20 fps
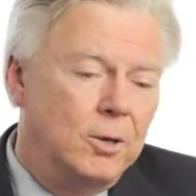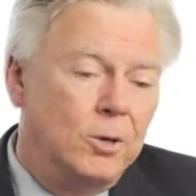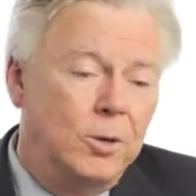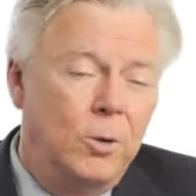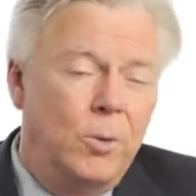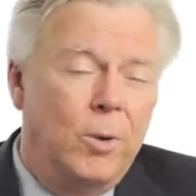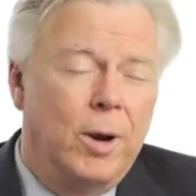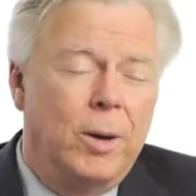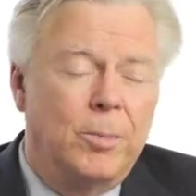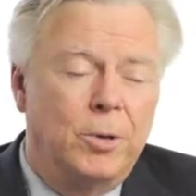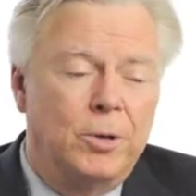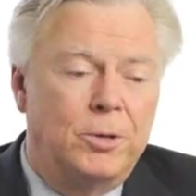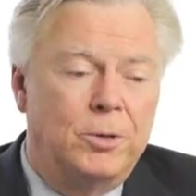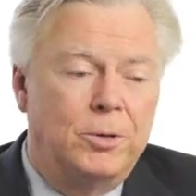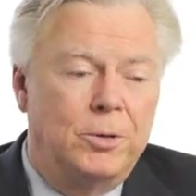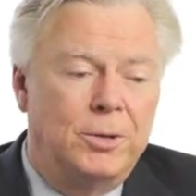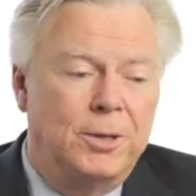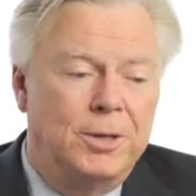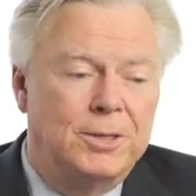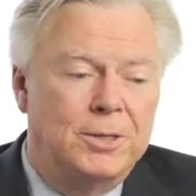new
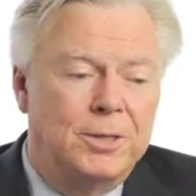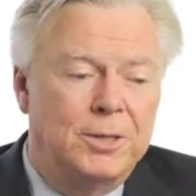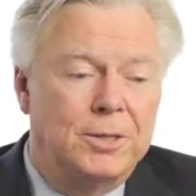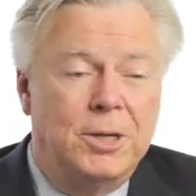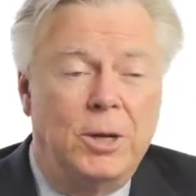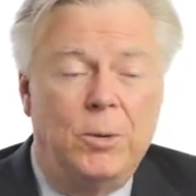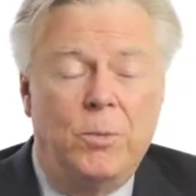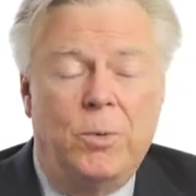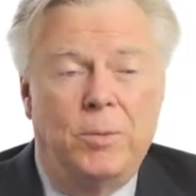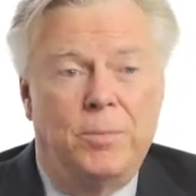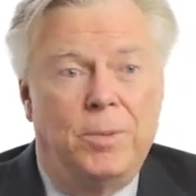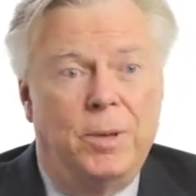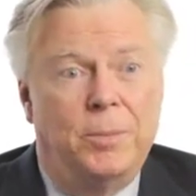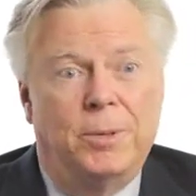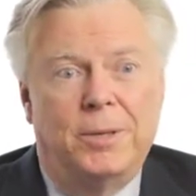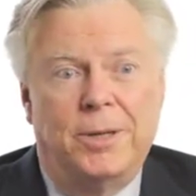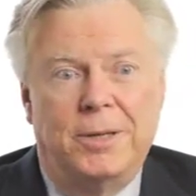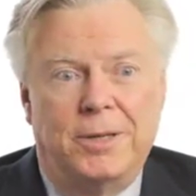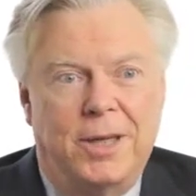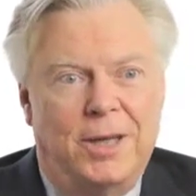opportunities to see what
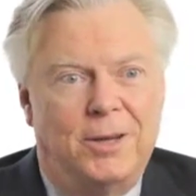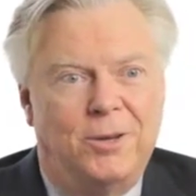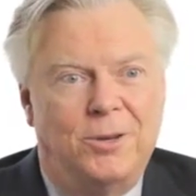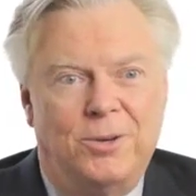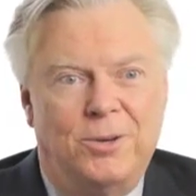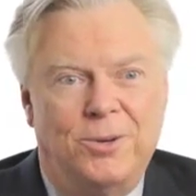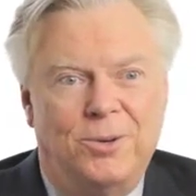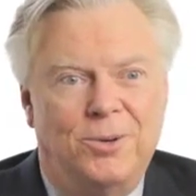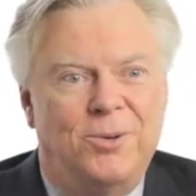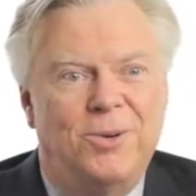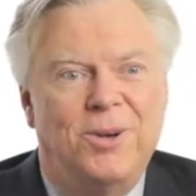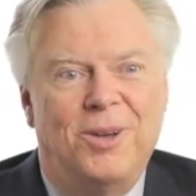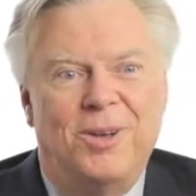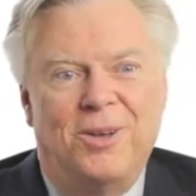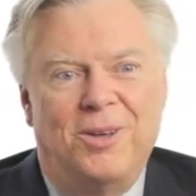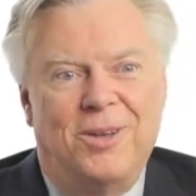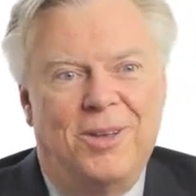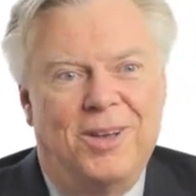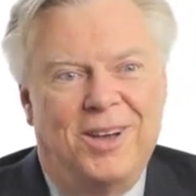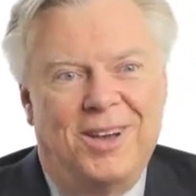people attend to,
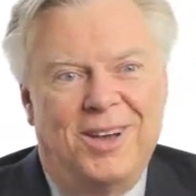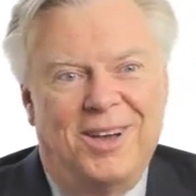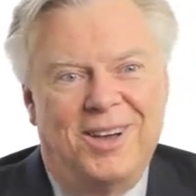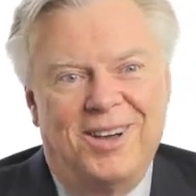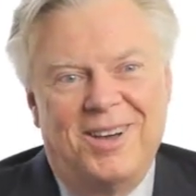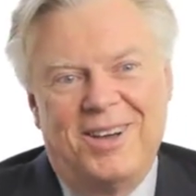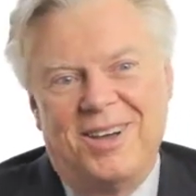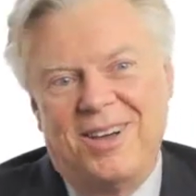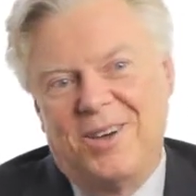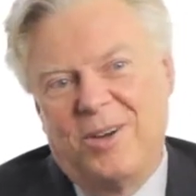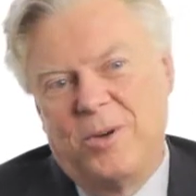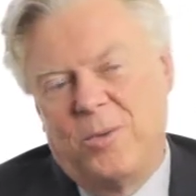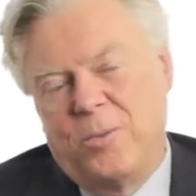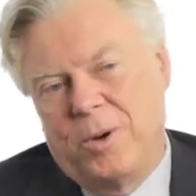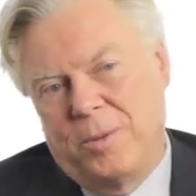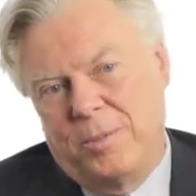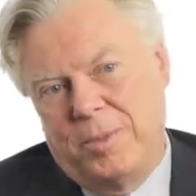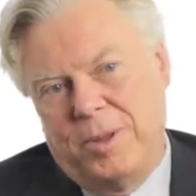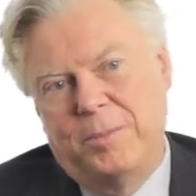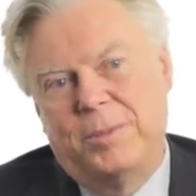
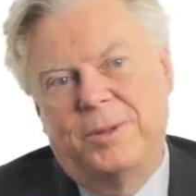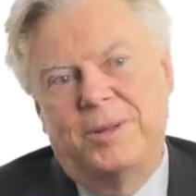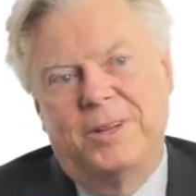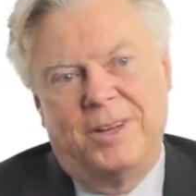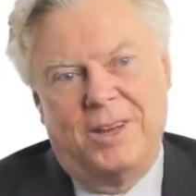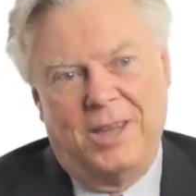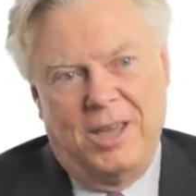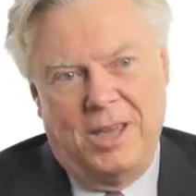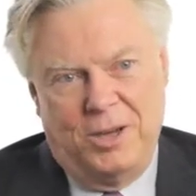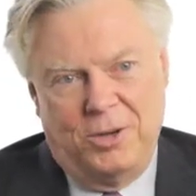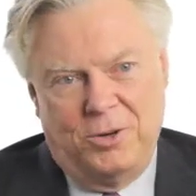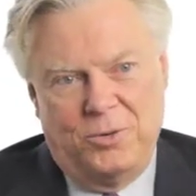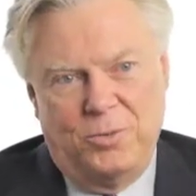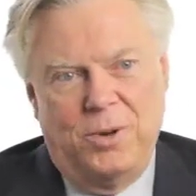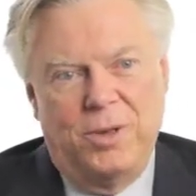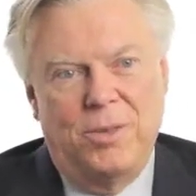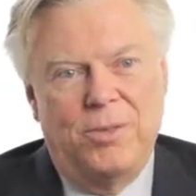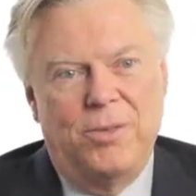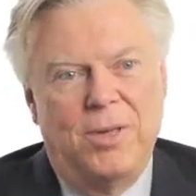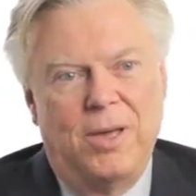what people engage
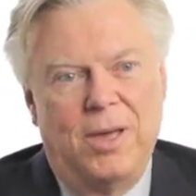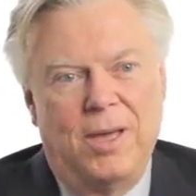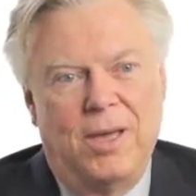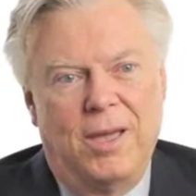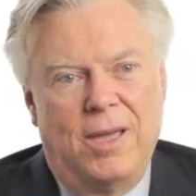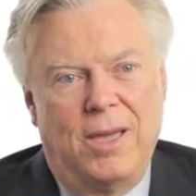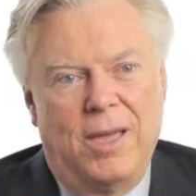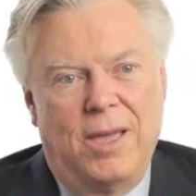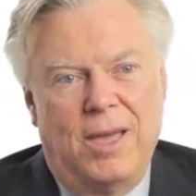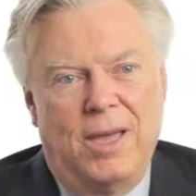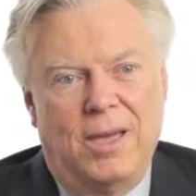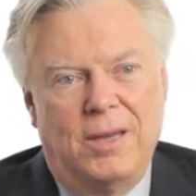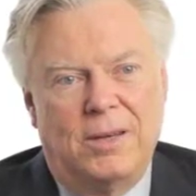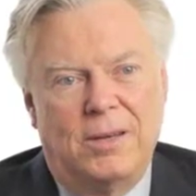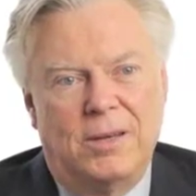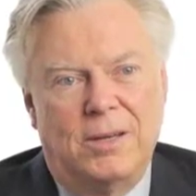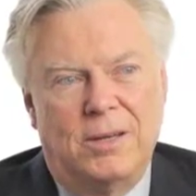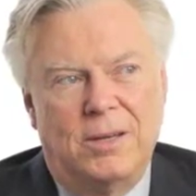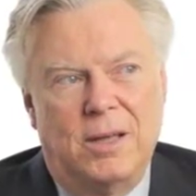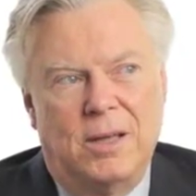with,
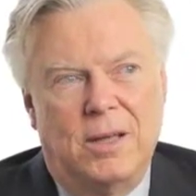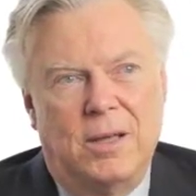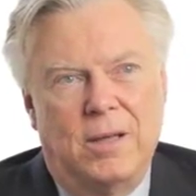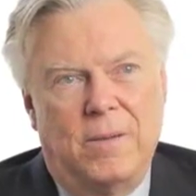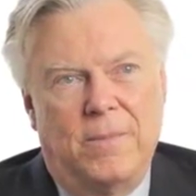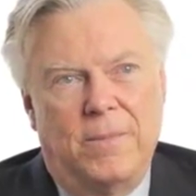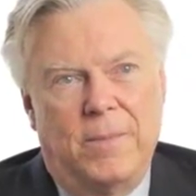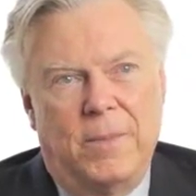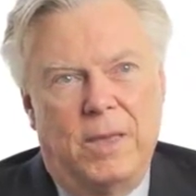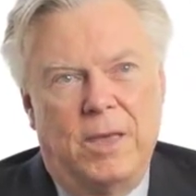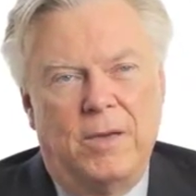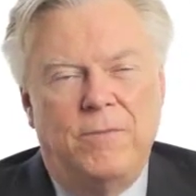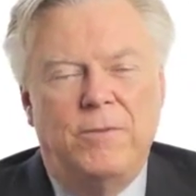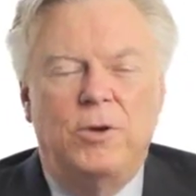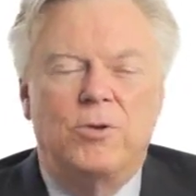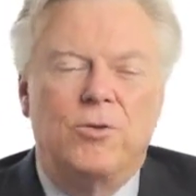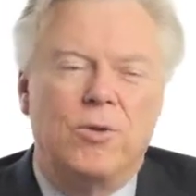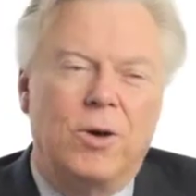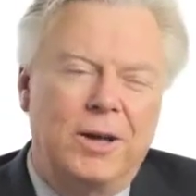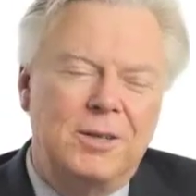and if
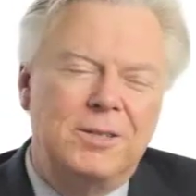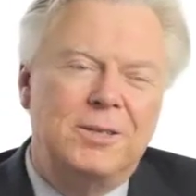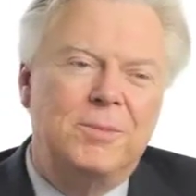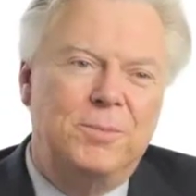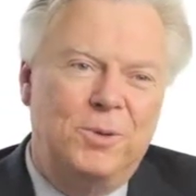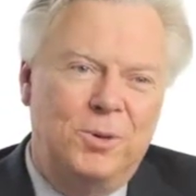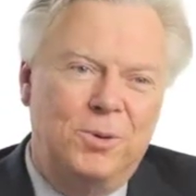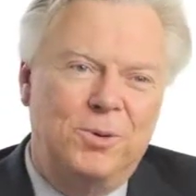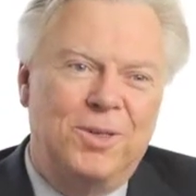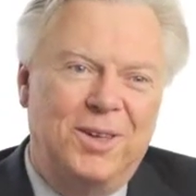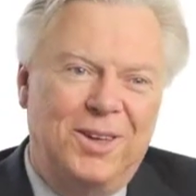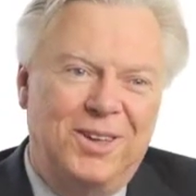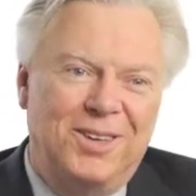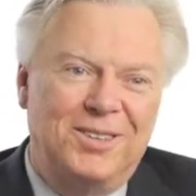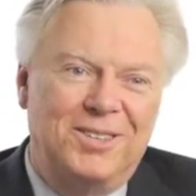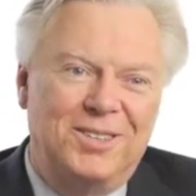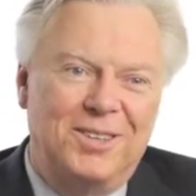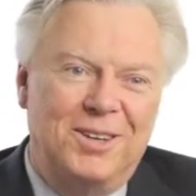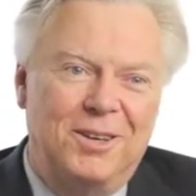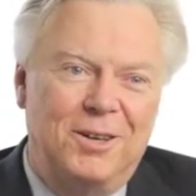you try some new
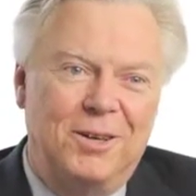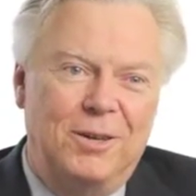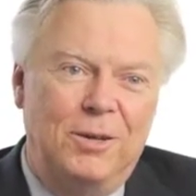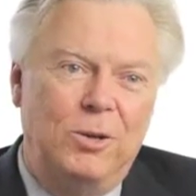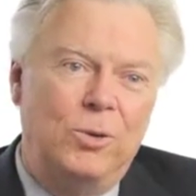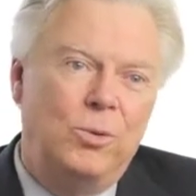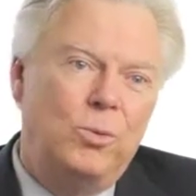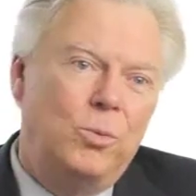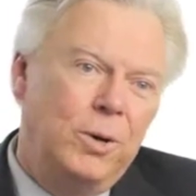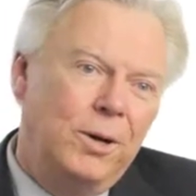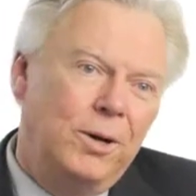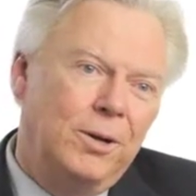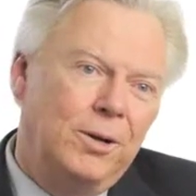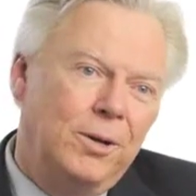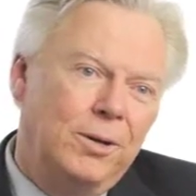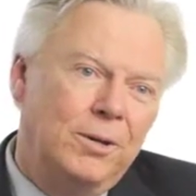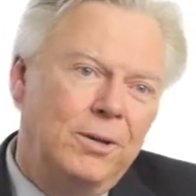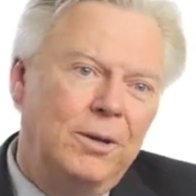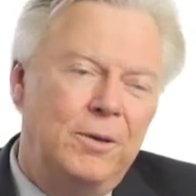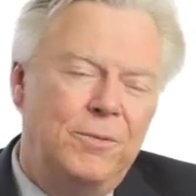things, you
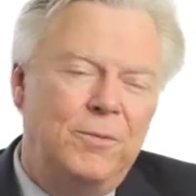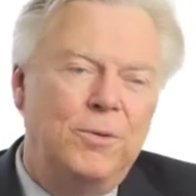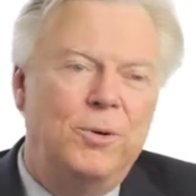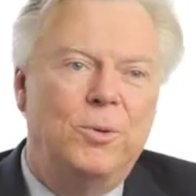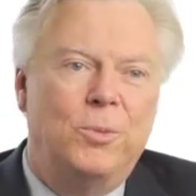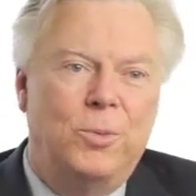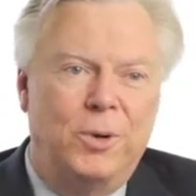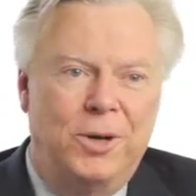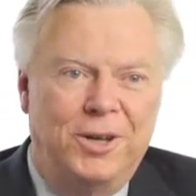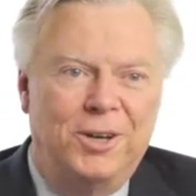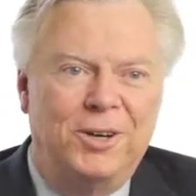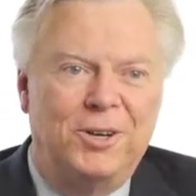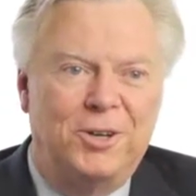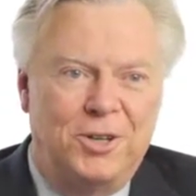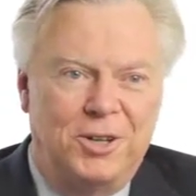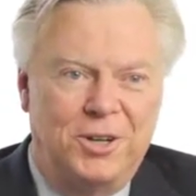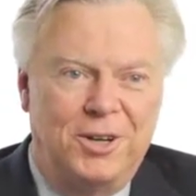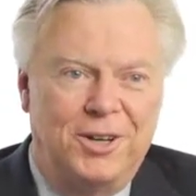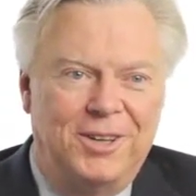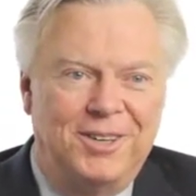will, if you
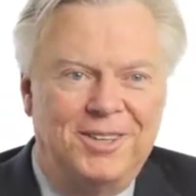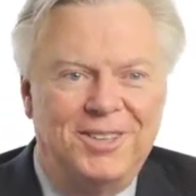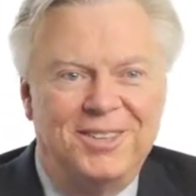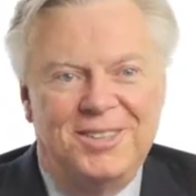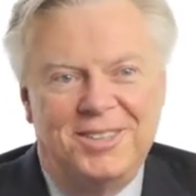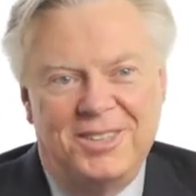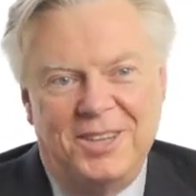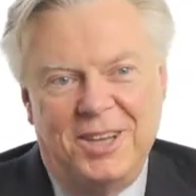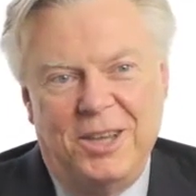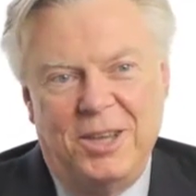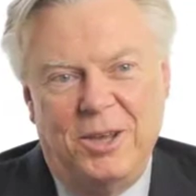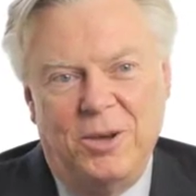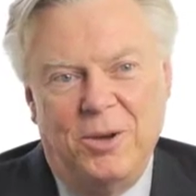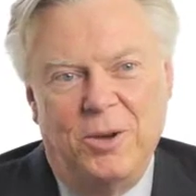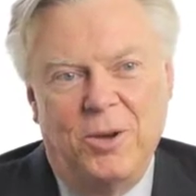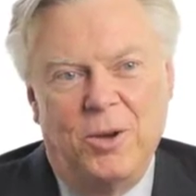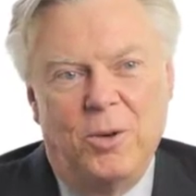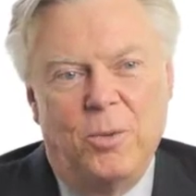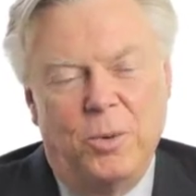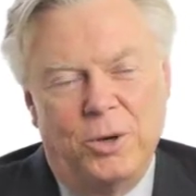wish, see
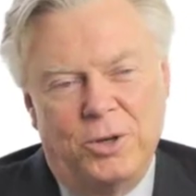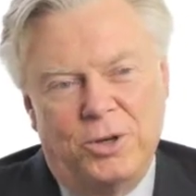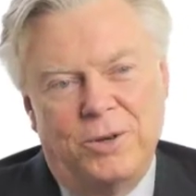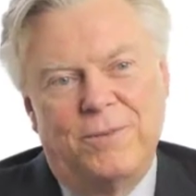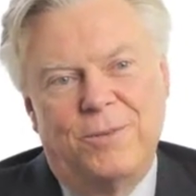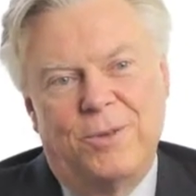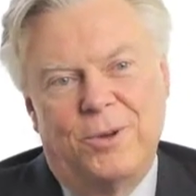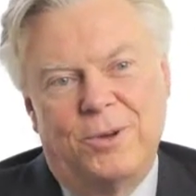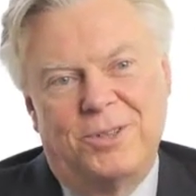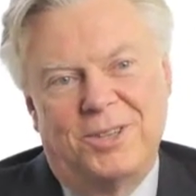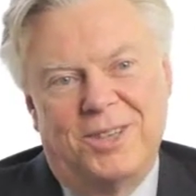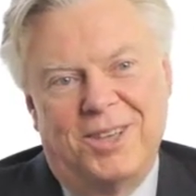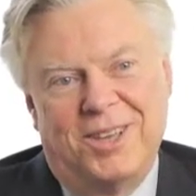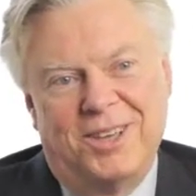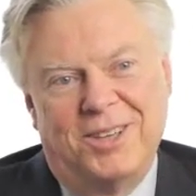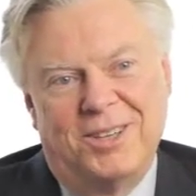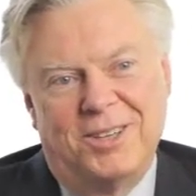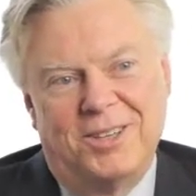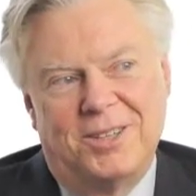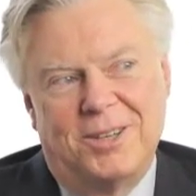which of those
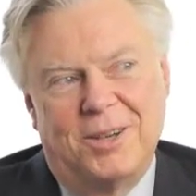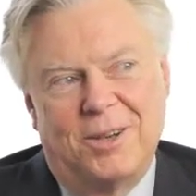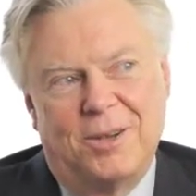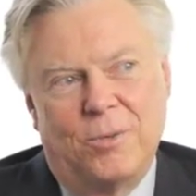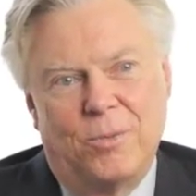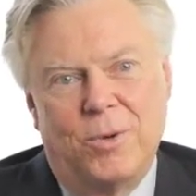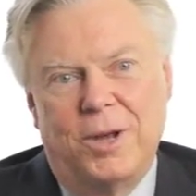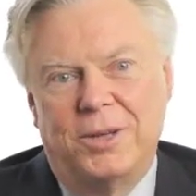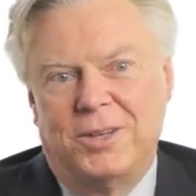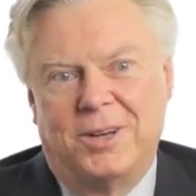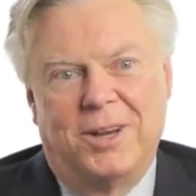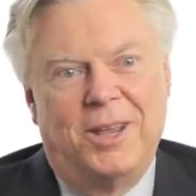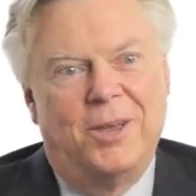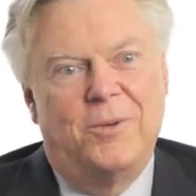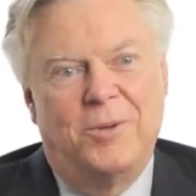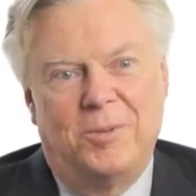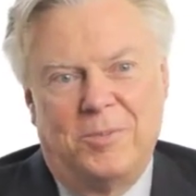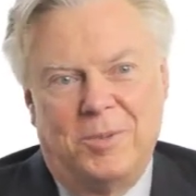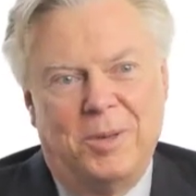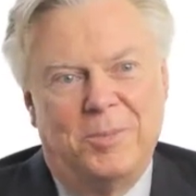things resonate
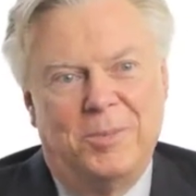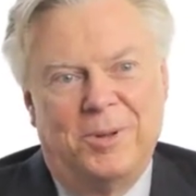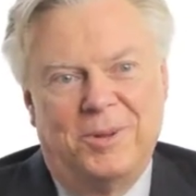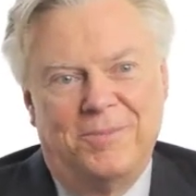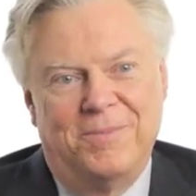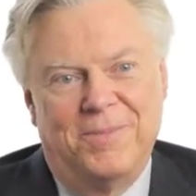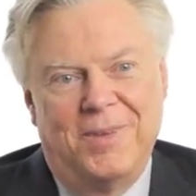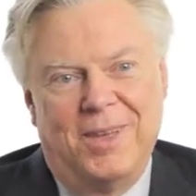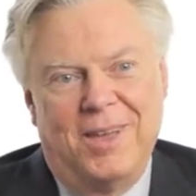with people.